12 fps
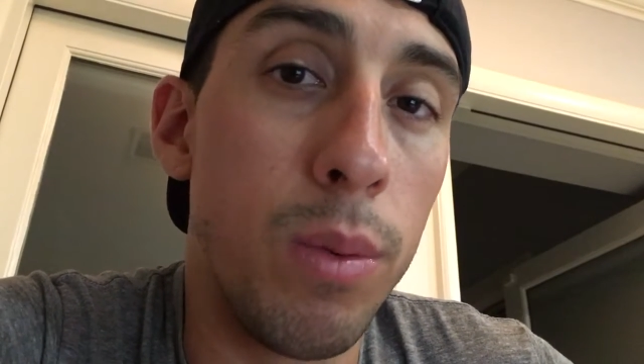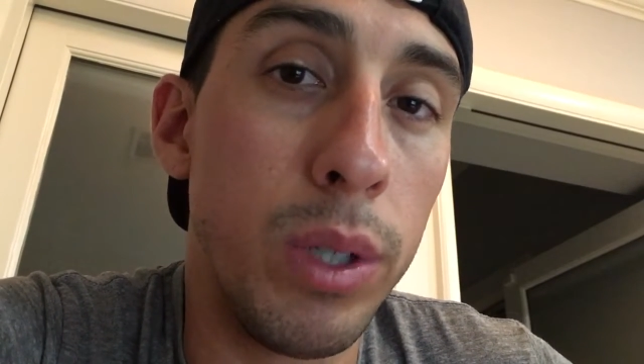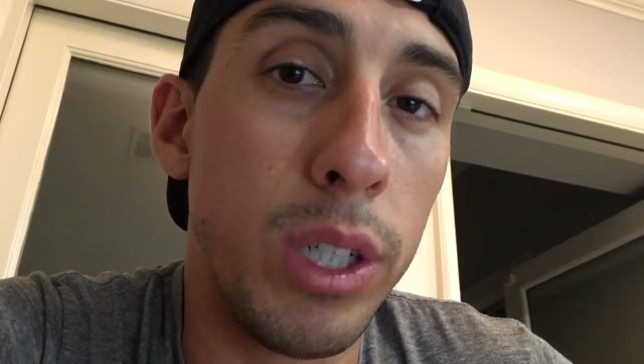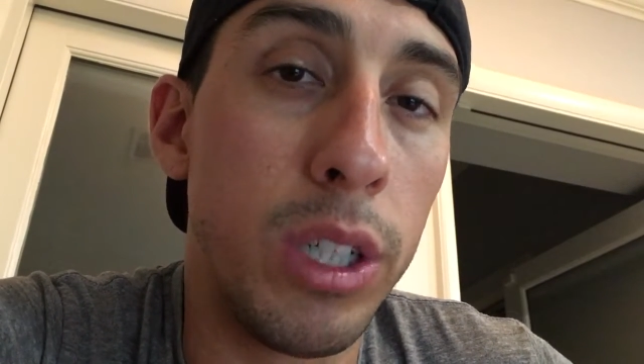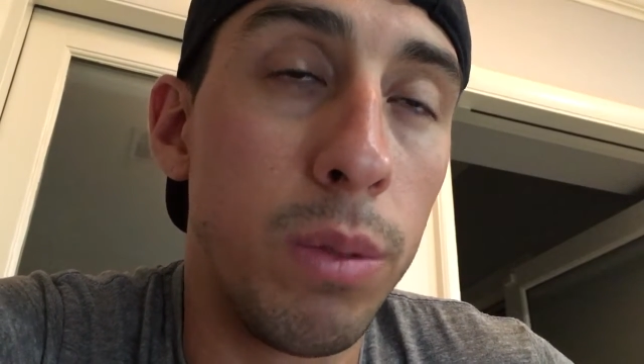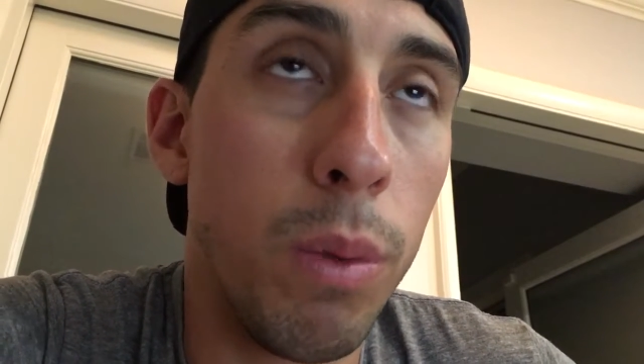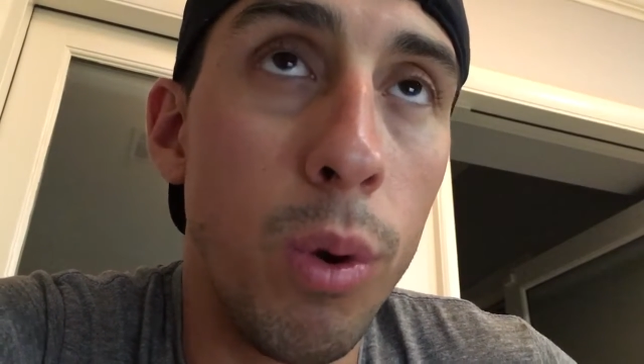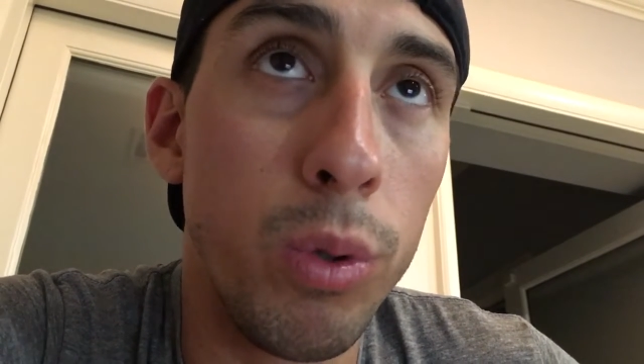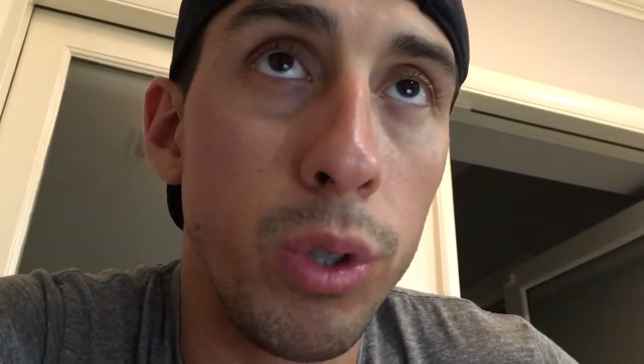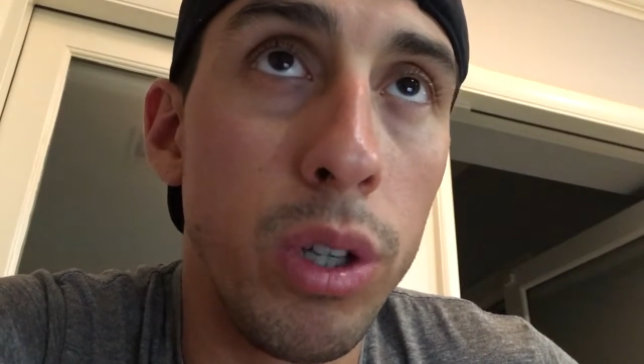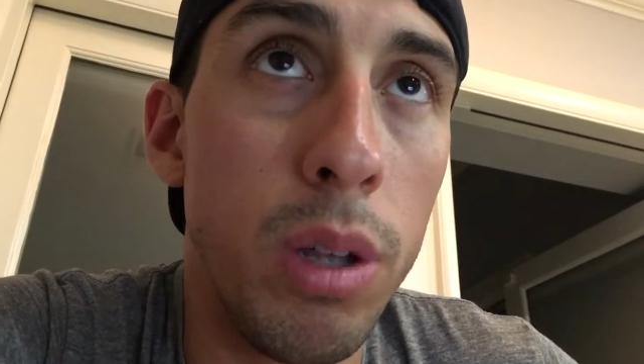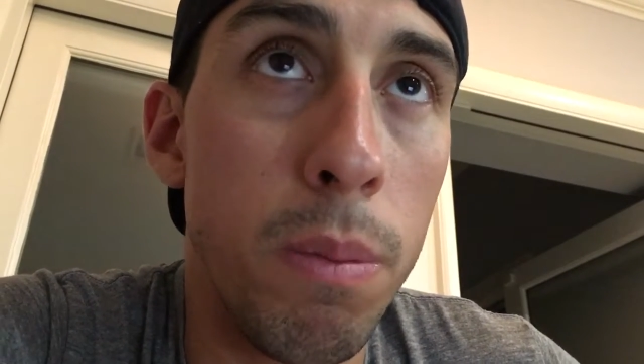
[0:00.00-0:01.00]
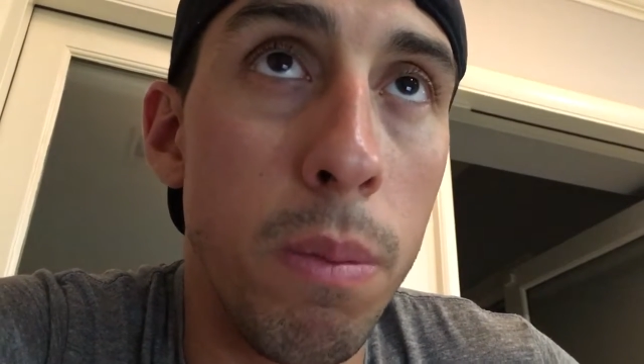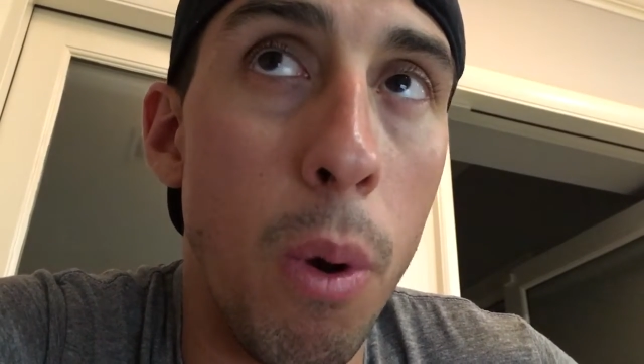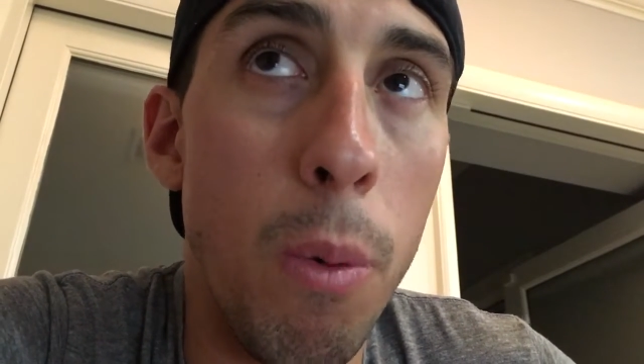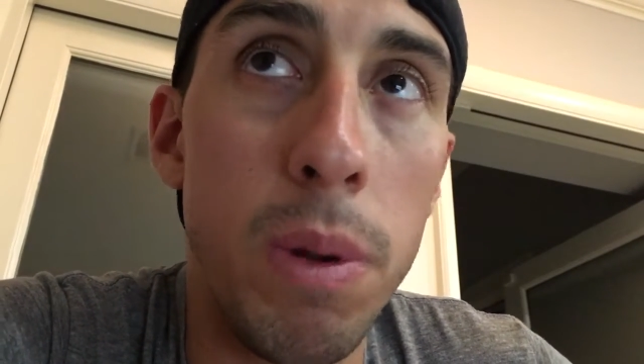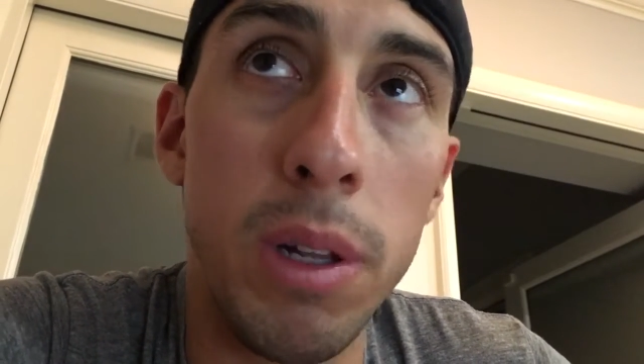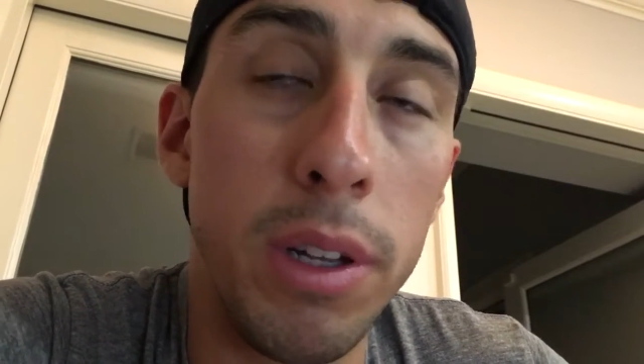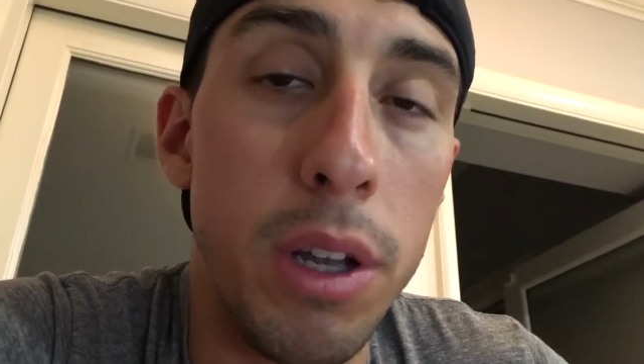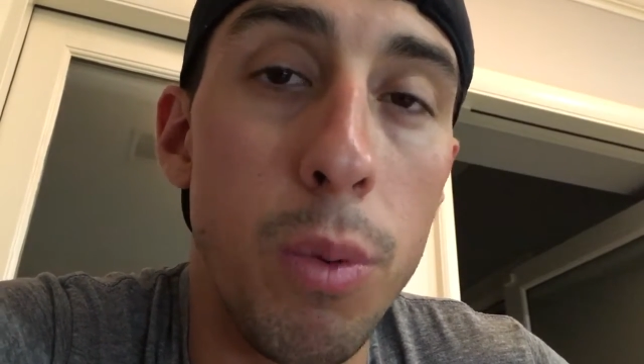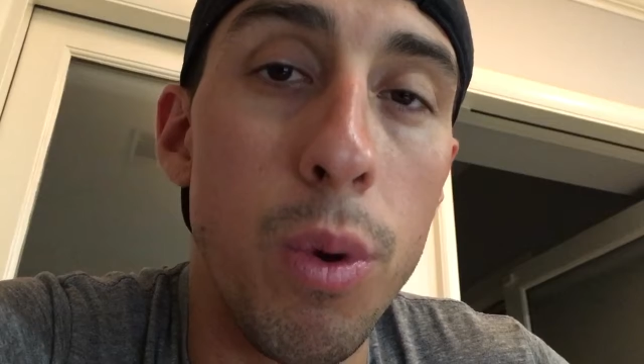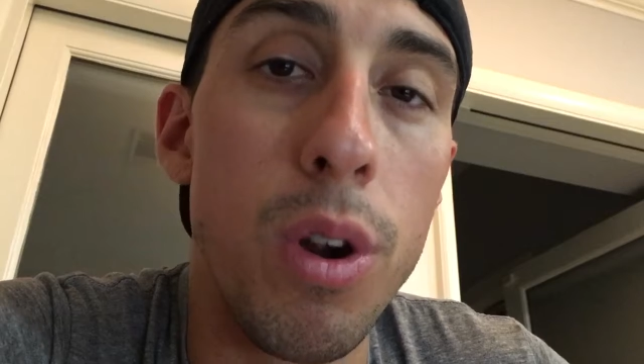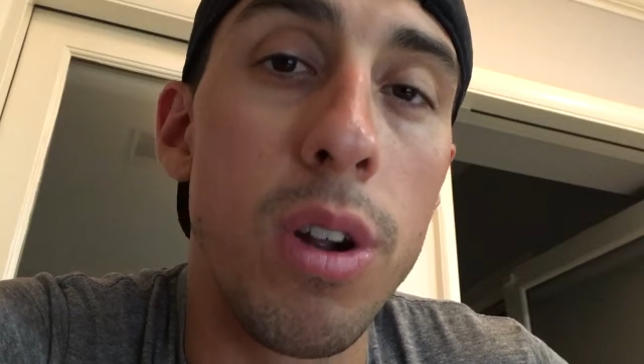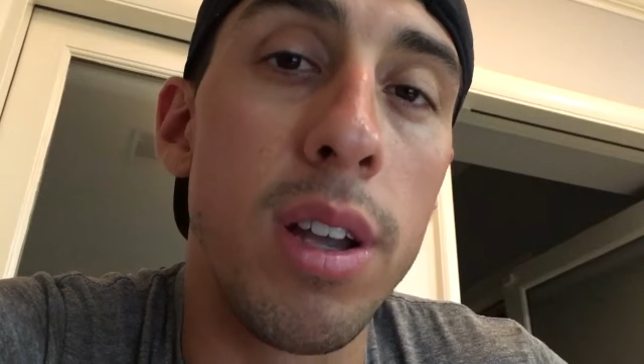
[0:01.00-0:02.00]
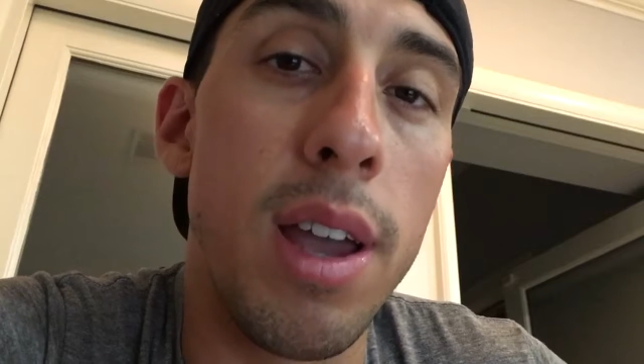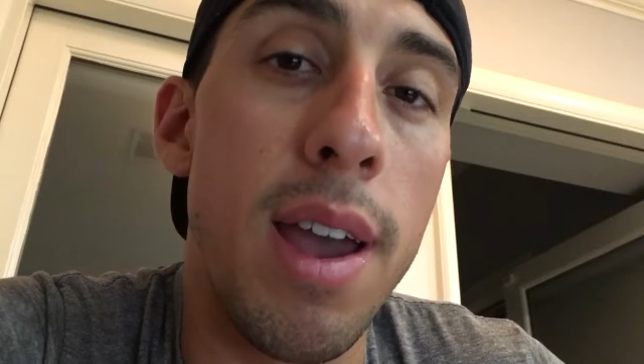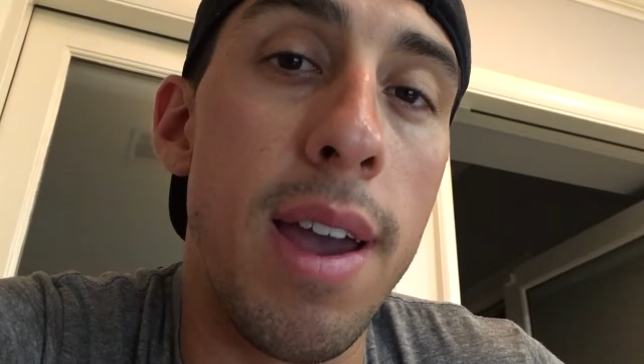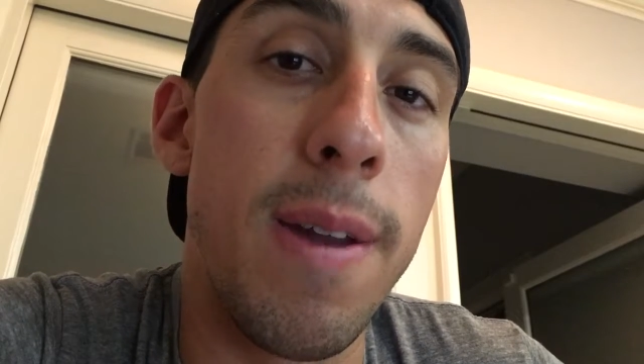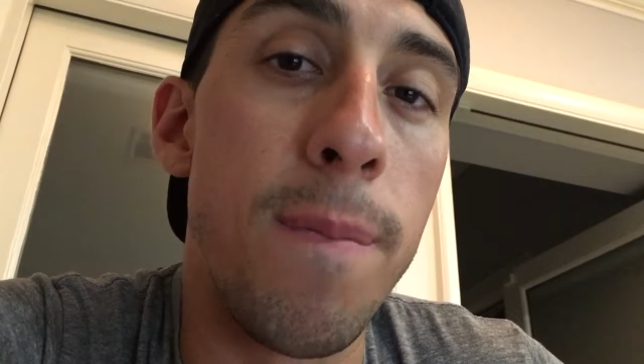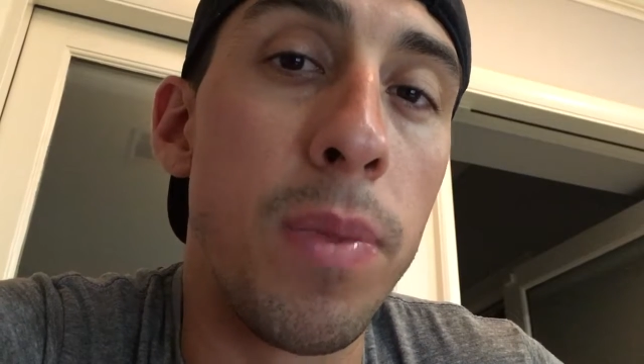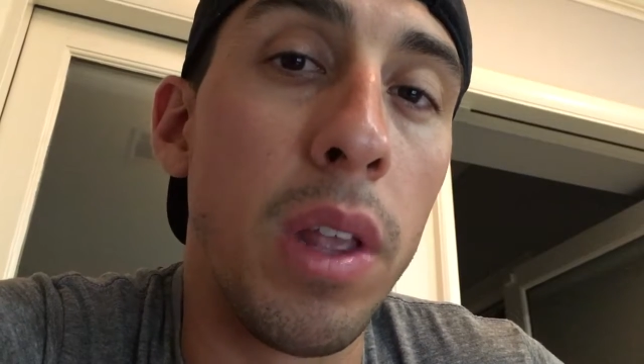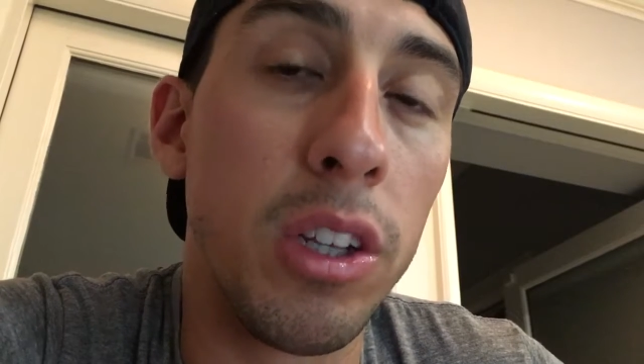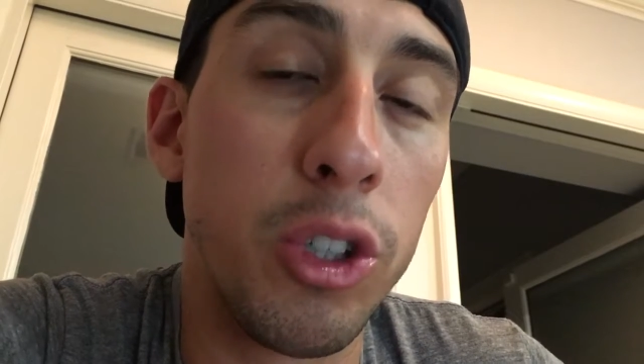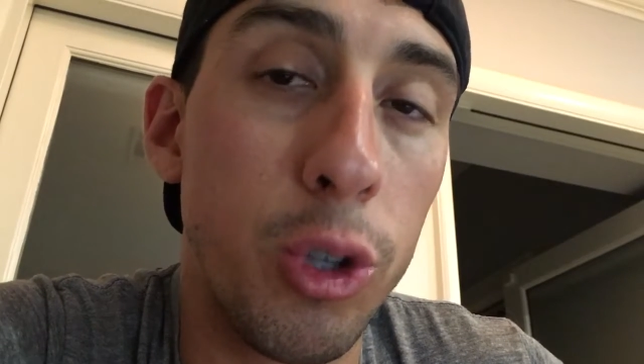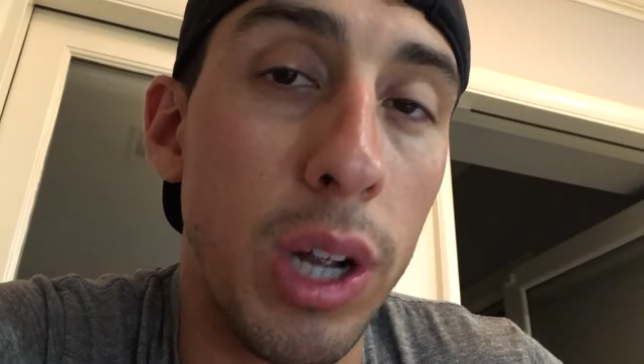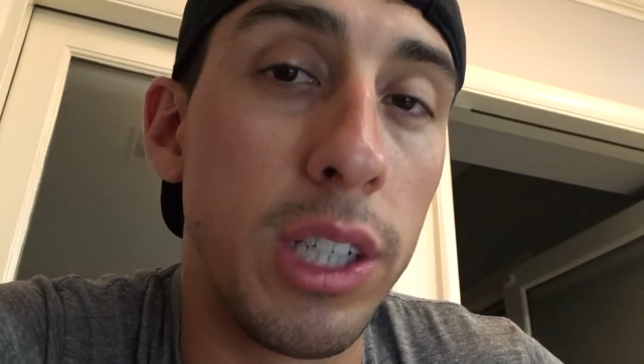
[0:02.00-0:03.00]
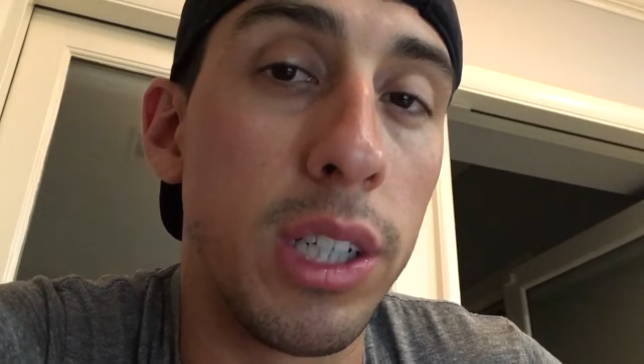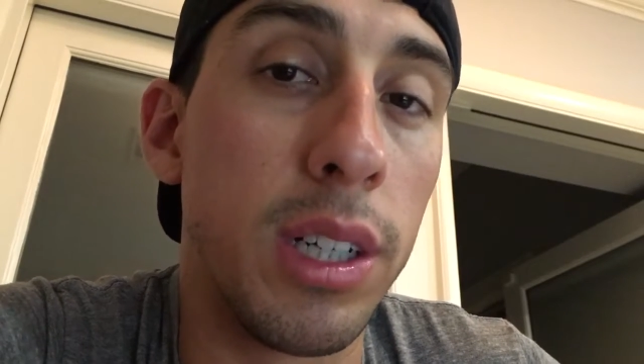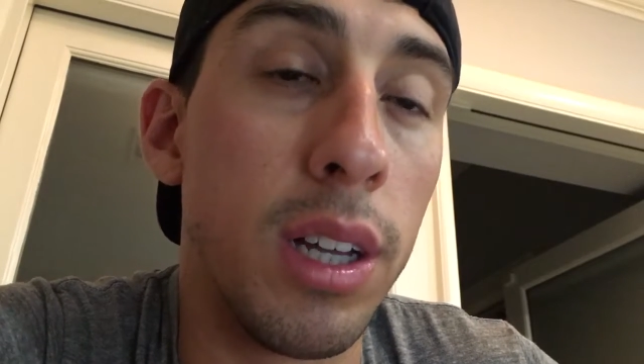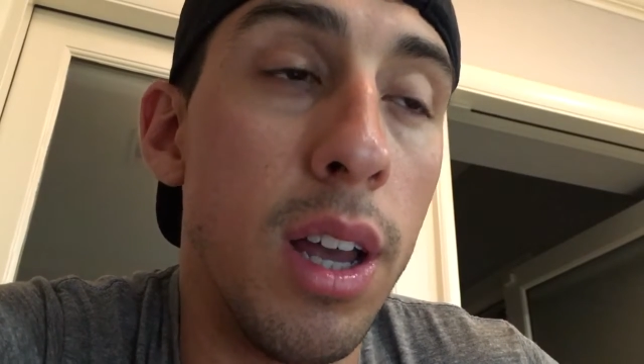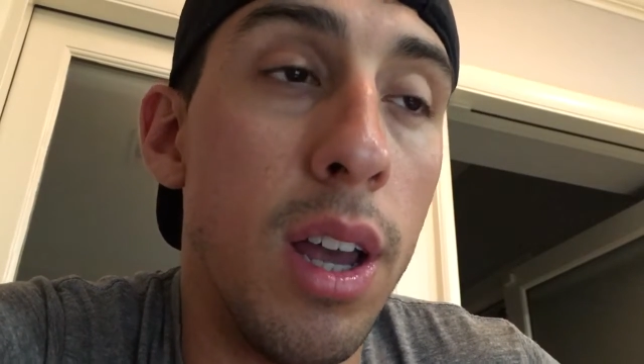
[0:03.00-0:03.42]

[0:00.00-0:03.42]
which is mostly mobility work and stretching,